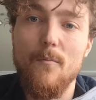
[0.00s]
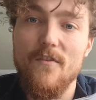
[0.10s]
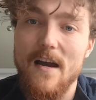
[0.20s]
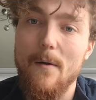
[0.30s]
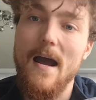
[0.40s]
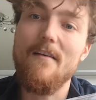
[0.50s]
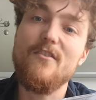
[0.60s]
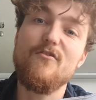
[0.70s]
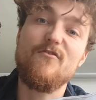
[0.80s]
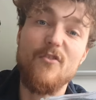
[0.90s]
and without
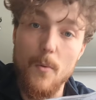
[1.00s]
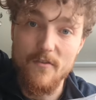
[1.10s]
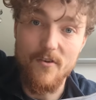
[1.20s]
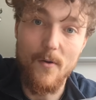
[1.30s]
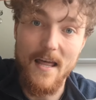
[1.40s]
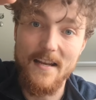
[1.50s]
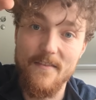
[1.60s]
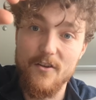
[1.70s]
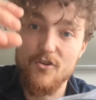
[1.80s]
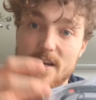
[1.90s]
having to throw a throw line
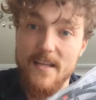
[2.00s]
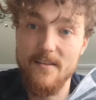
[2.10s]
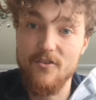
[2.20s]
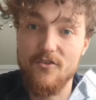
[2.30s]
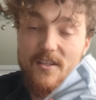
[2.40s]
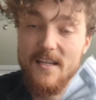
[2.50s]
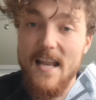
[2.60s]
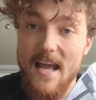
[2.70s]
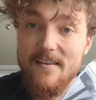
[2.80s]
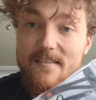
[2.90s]
in the tree. It just
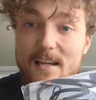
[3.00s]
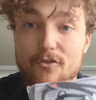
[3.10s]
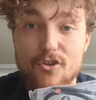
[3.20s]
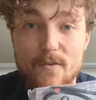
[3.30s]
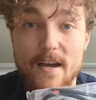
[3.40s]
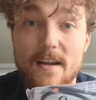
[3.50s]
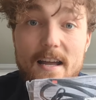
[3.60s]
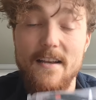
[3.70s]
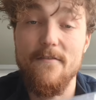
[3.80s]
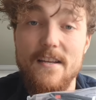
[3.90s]
connects and I'll show that
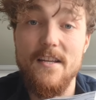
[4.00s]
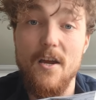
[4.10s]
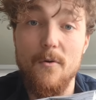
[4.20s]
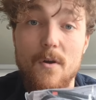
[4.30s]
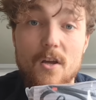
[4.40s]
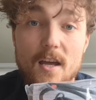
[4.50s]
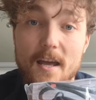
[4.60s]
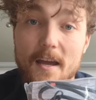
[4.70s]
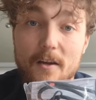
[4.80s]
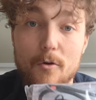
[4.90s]
in a video
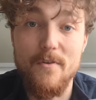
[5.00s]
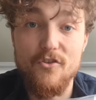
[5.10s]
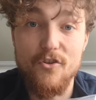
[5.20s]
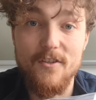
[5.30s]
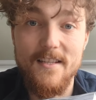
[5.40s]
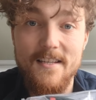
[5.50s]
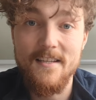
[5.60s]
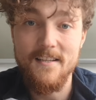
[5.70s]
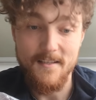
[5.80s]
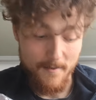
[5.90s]
uh, coming shortly.
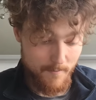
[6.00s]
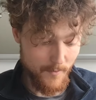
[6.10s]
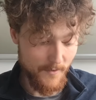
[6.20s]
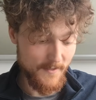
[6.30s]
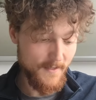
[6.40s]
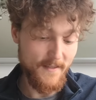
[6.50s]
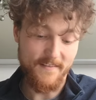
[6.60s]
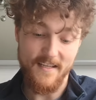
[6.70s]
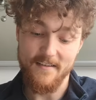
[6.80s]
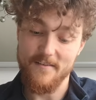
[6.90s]
But
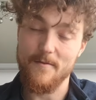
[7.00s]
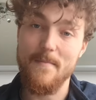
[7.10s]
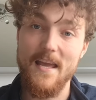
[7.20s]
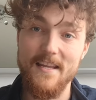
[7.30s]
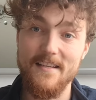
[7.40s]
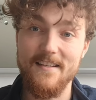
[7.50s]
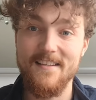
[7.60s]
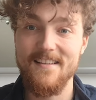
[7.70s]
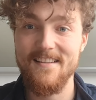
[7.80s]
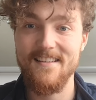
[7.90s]
let's get into the main
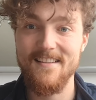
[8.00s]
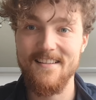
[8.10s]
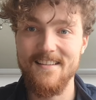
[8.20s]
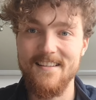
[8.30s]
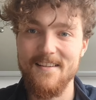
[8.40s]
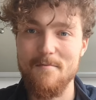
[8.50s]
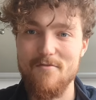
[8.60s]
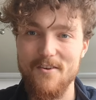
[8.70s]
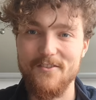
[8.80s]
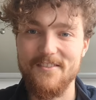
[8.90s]

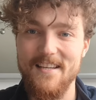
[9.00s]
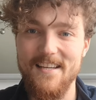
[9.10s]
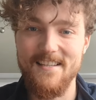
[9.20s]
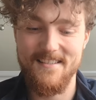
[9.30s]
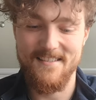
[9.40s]
product here.